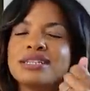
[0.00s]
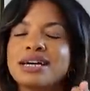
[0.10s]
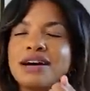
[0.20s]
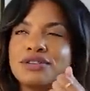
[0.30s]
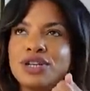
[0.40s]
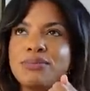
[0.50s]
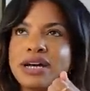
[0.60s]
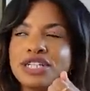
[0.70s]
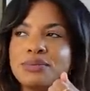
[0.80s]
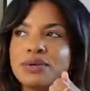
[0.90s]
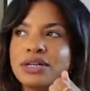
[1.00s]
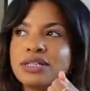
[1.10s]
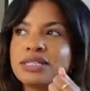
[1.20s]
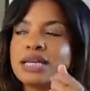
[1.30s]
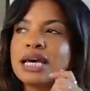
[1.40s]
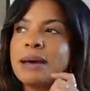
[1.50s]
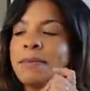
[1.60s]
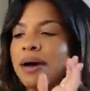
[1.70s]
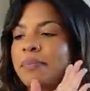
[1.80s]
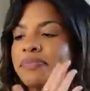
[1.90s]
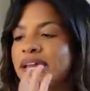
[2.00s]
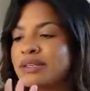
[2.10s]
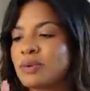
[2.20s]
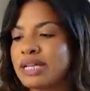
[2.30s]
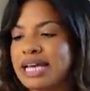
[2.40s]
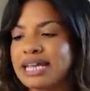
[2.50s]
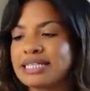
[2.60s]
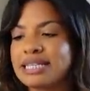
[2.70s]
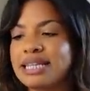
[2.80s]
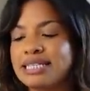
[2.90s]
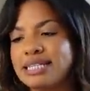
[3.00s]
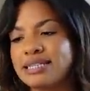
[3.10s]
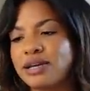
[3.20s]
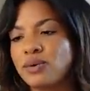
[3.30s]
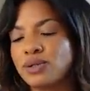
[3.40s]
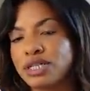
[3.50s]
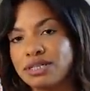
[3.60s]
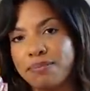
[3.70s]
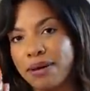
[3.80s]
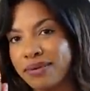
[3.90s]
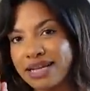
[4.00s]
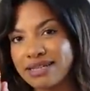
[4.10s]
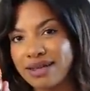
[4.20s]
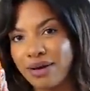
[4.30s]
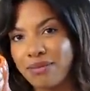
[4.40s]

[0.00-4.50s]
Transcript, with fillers: to have two matching ones, but it is what it is. This is a gorgeous pumpkin style